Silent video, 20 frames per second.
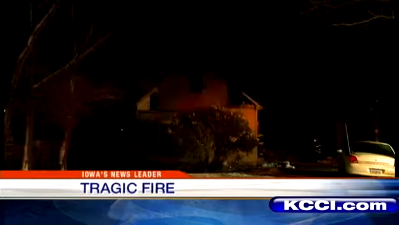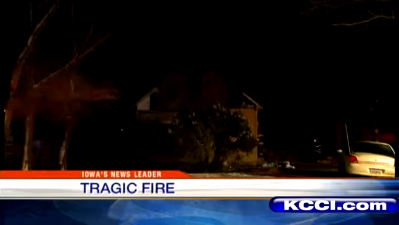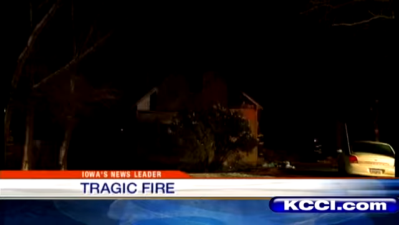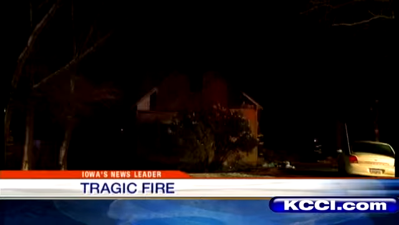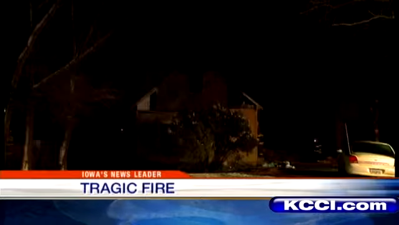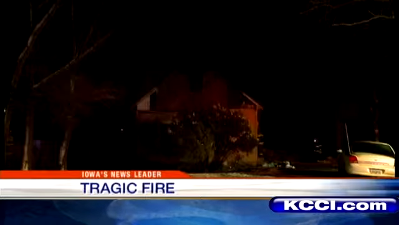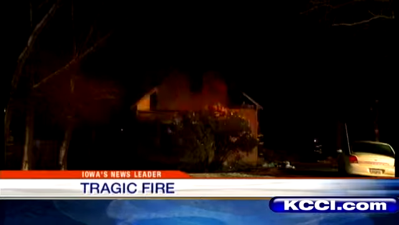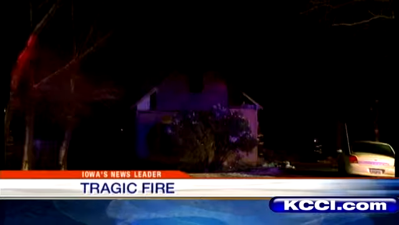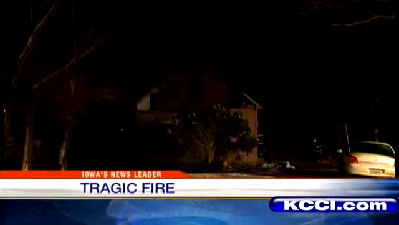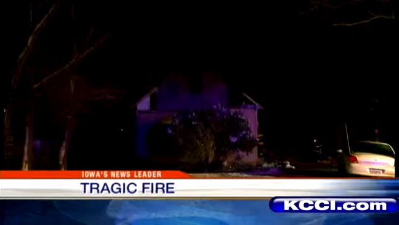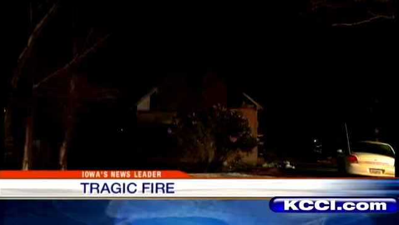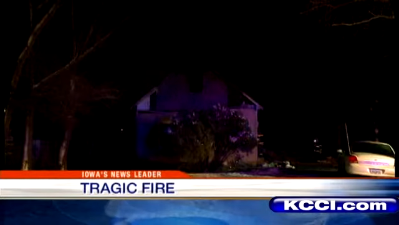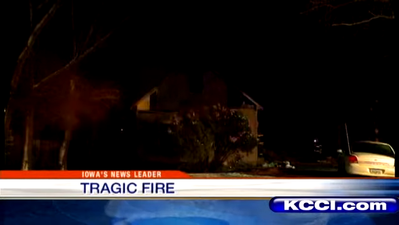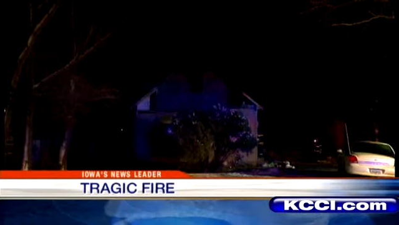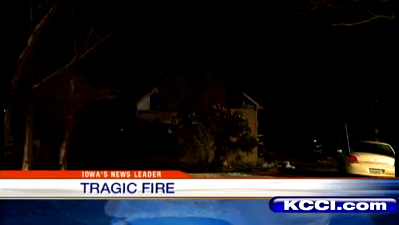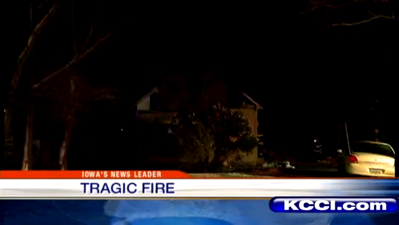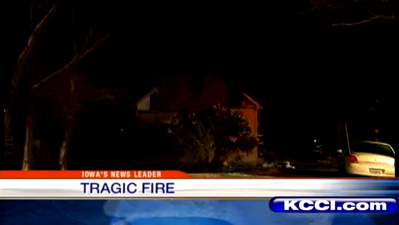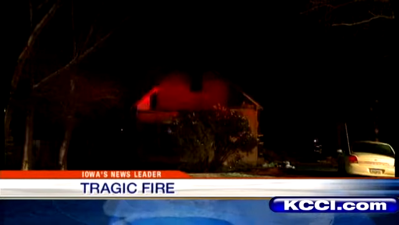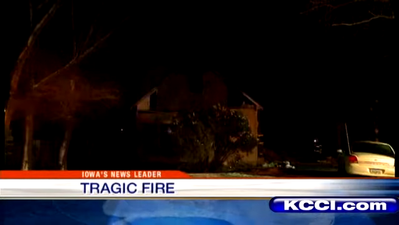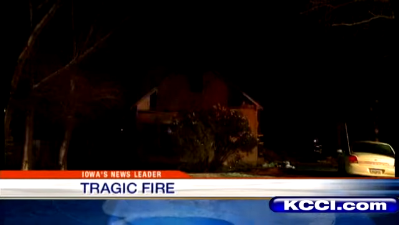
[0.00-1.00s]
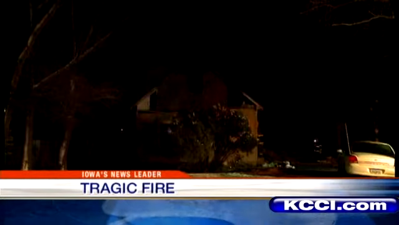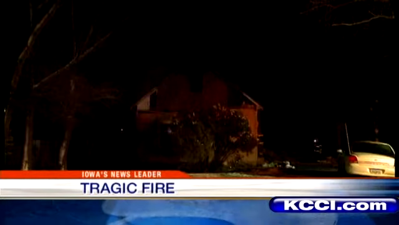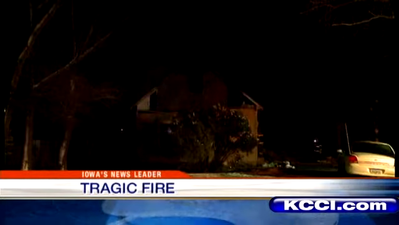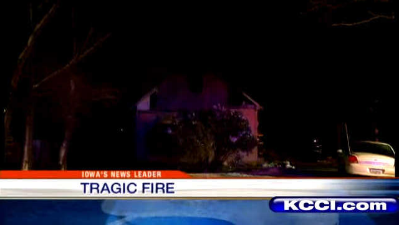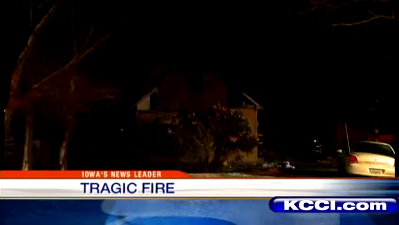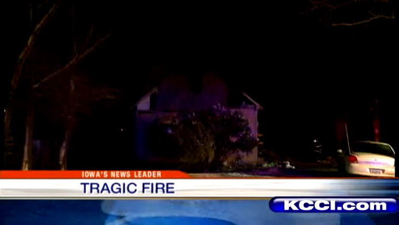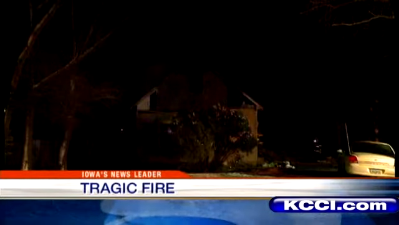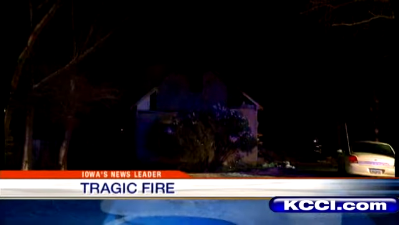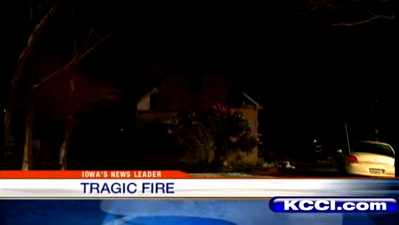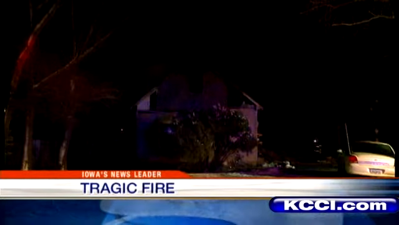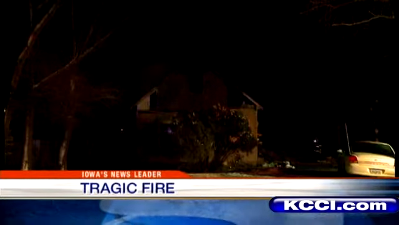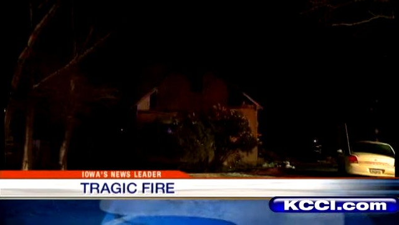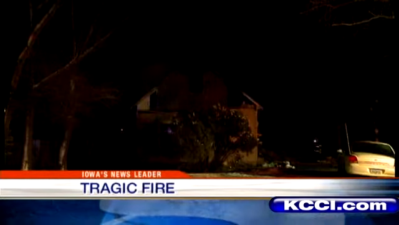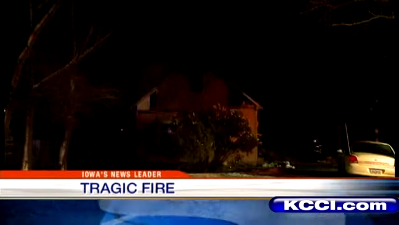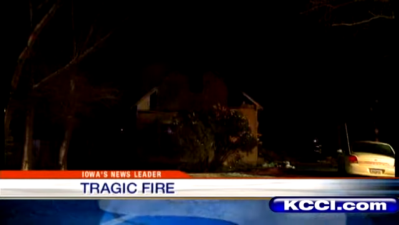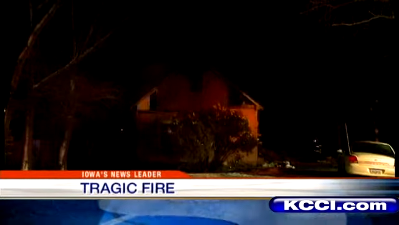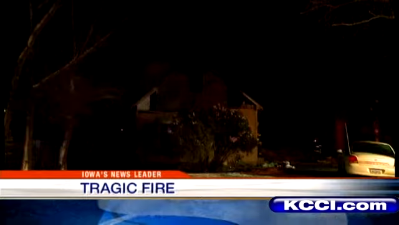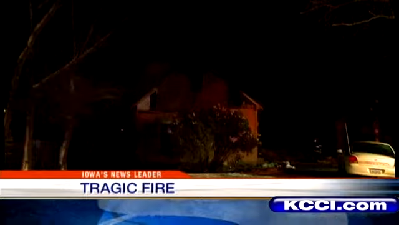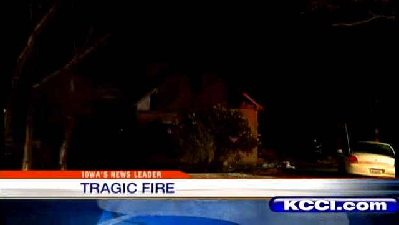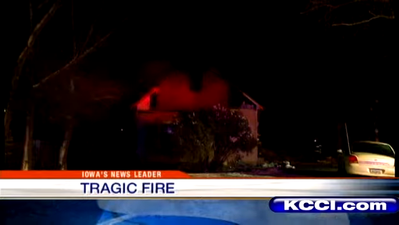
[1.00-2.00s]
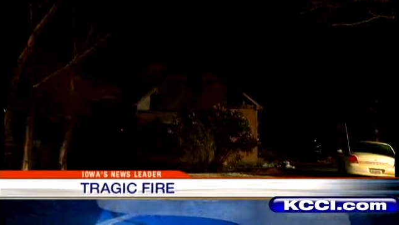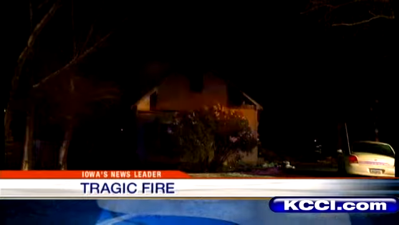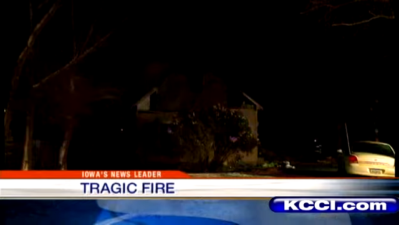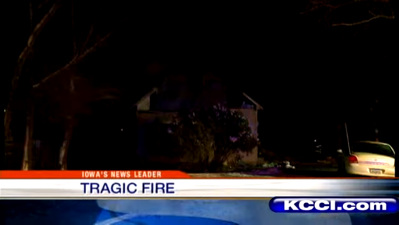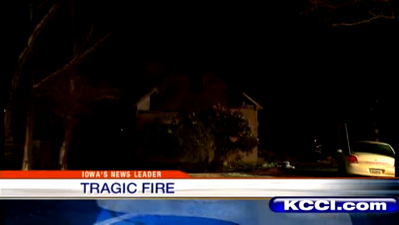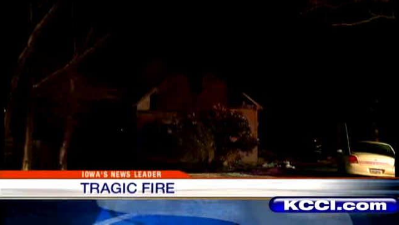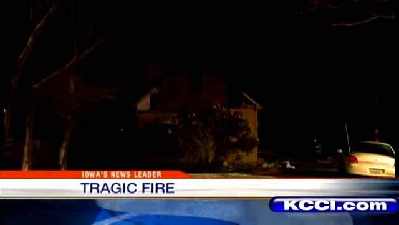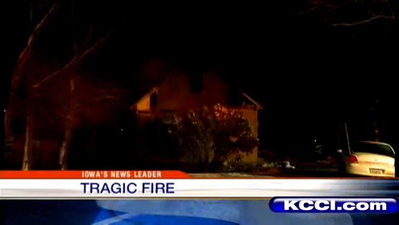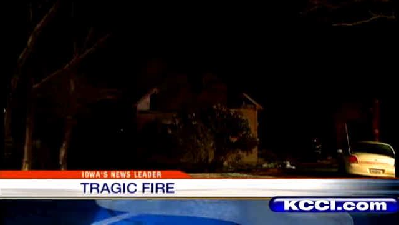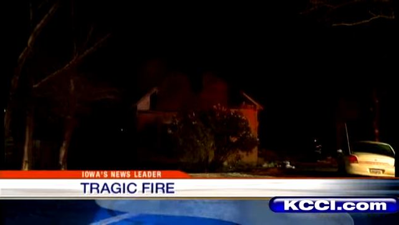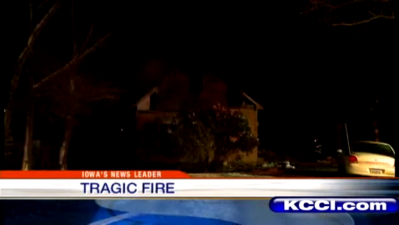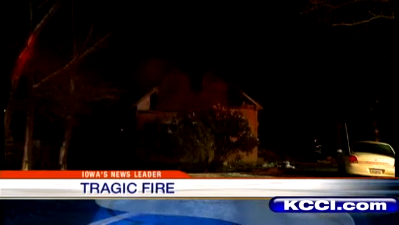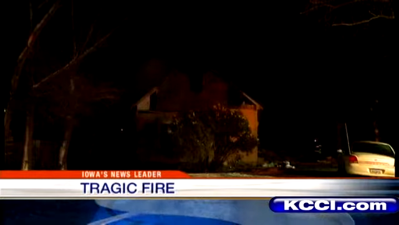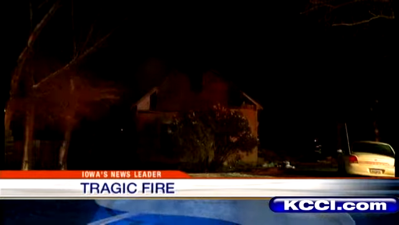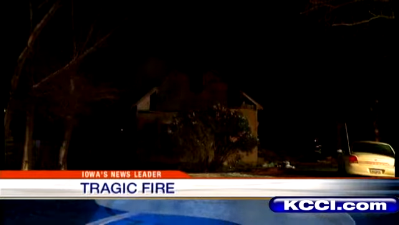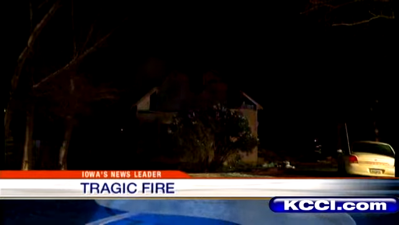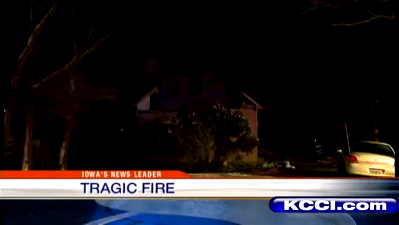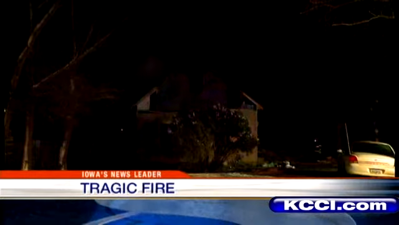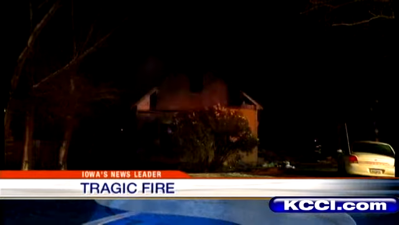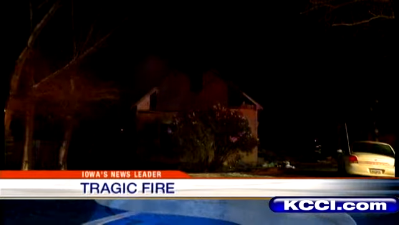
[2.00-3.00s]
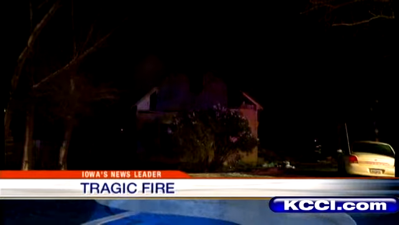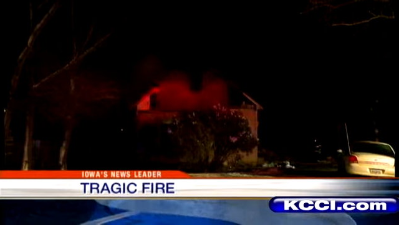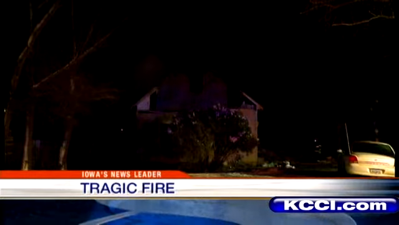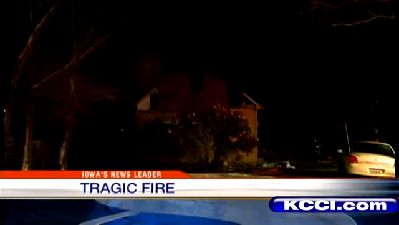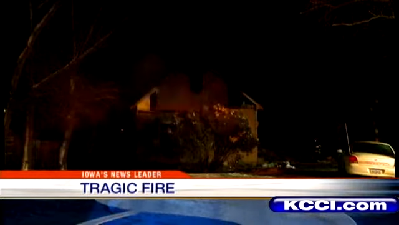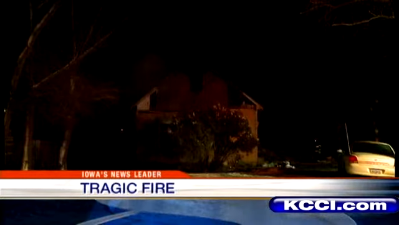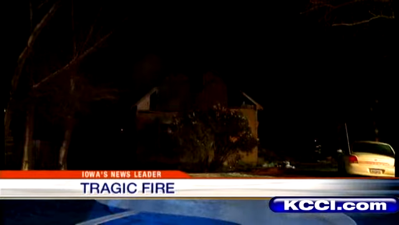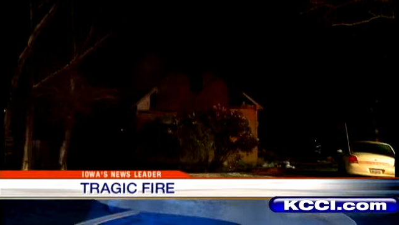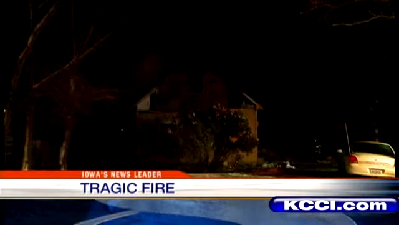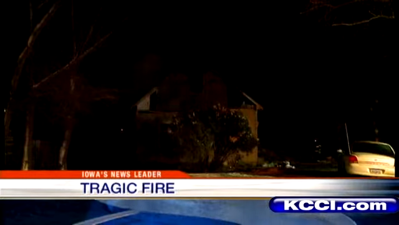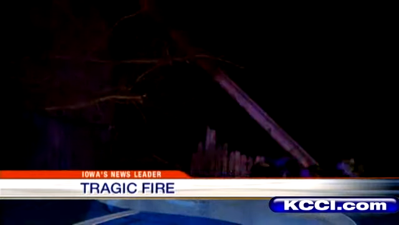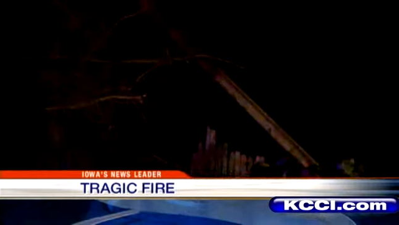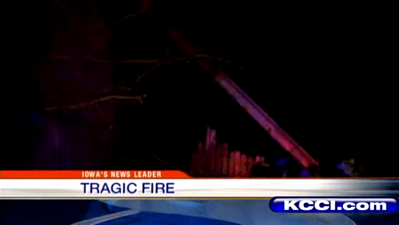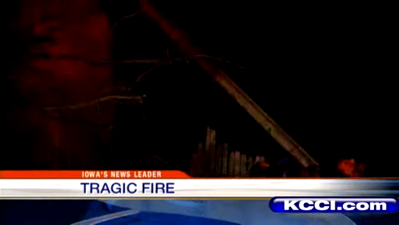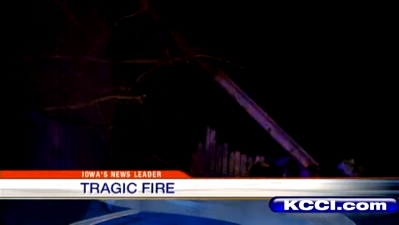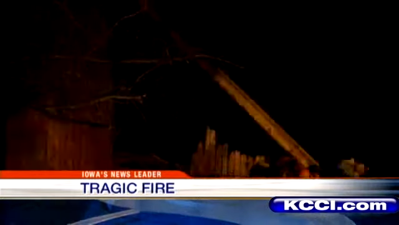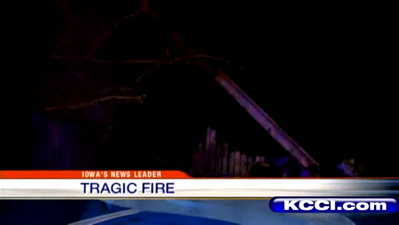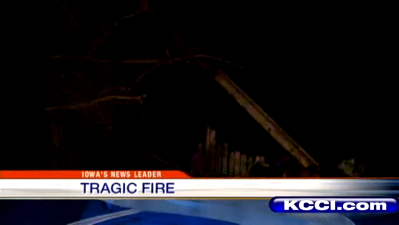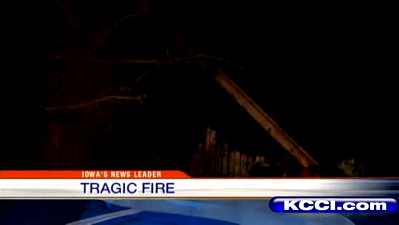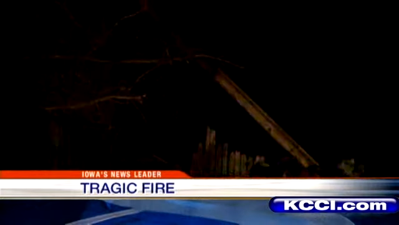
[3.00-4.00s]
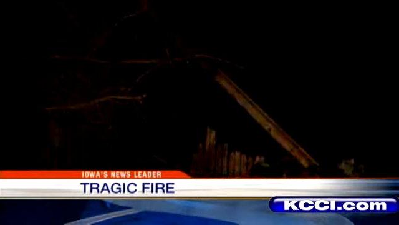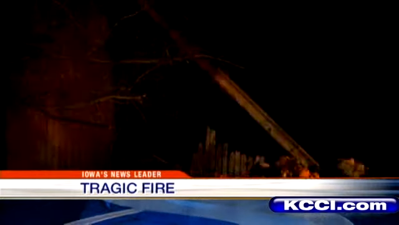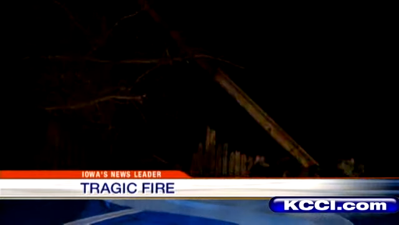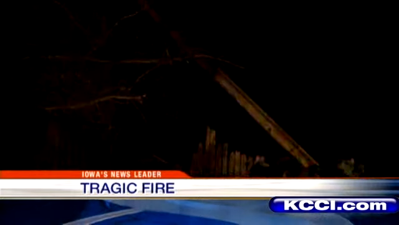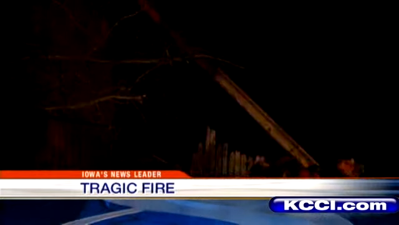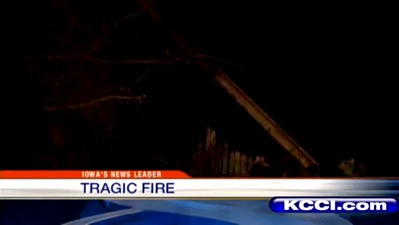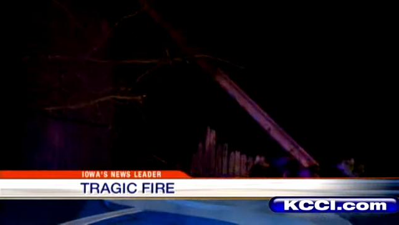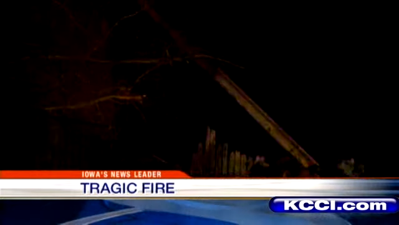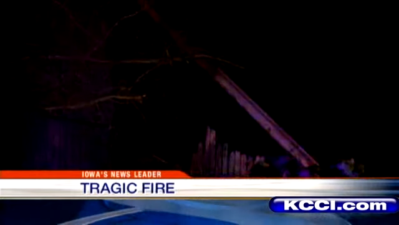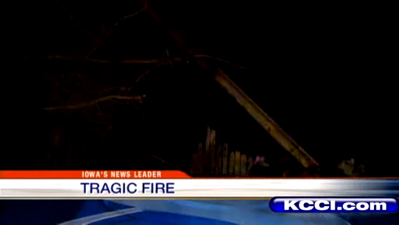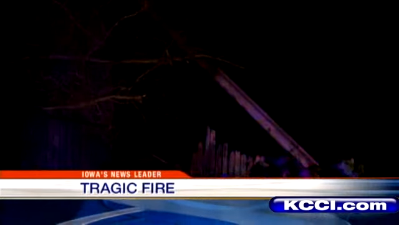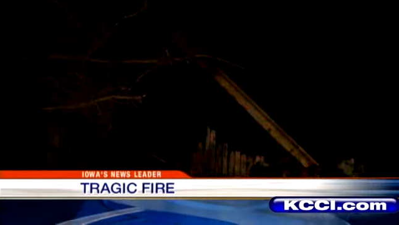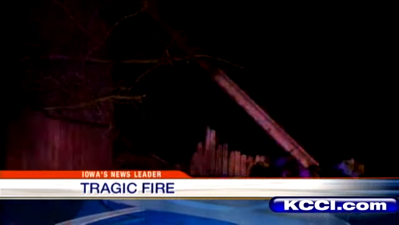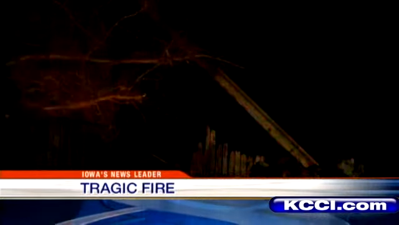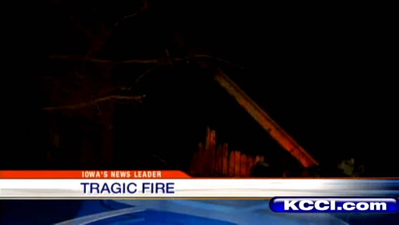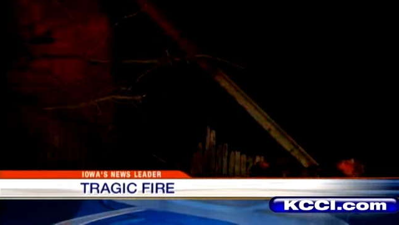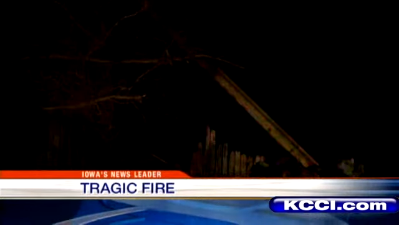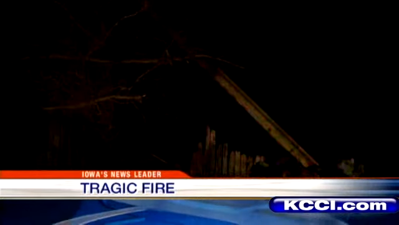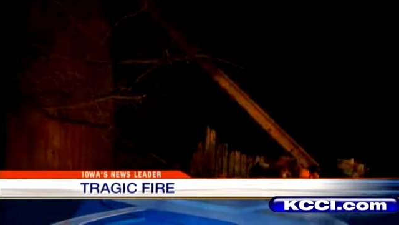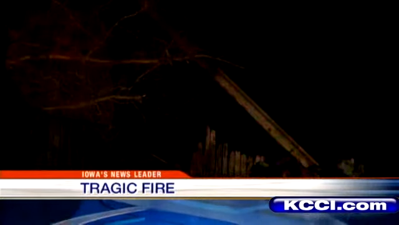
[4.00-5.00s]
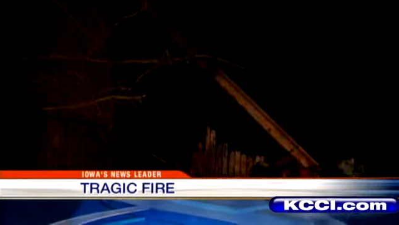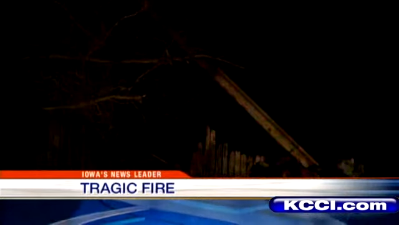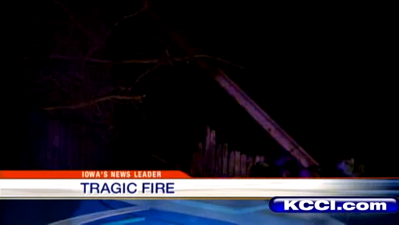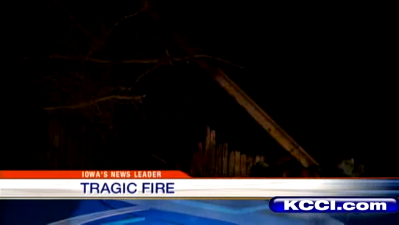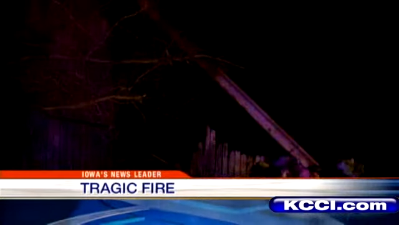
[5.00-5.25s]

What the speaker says: [unreadable: no face in view]